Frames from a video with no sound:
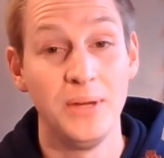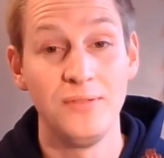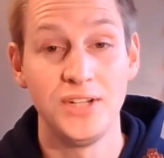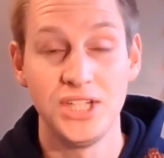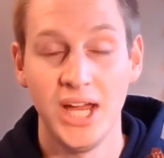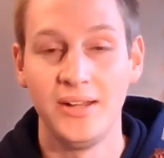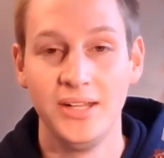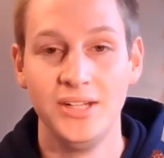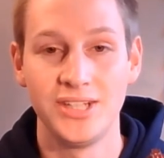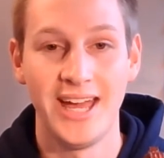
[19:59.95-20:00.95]
of a
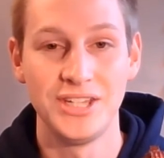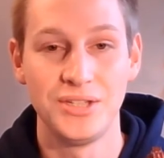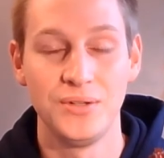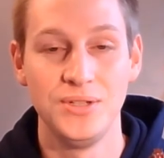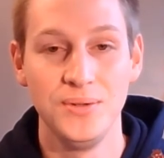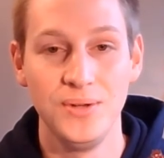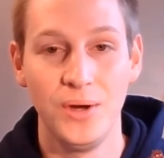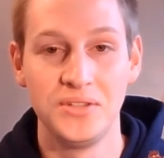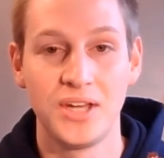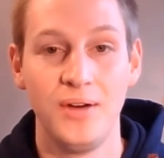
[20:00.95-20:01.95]
challenge as those new
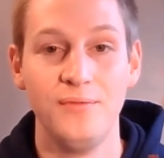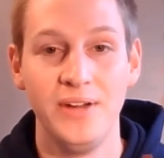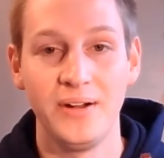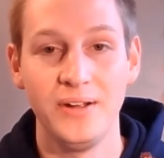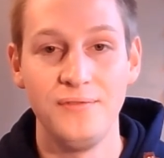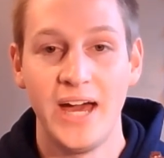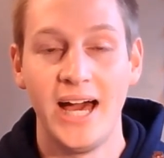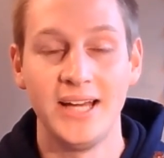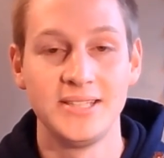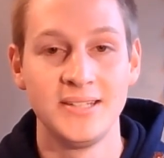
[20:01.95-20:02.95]
notes come very
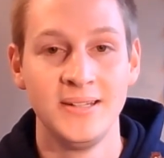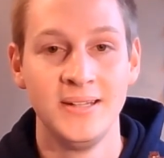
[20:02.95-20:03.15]
fast.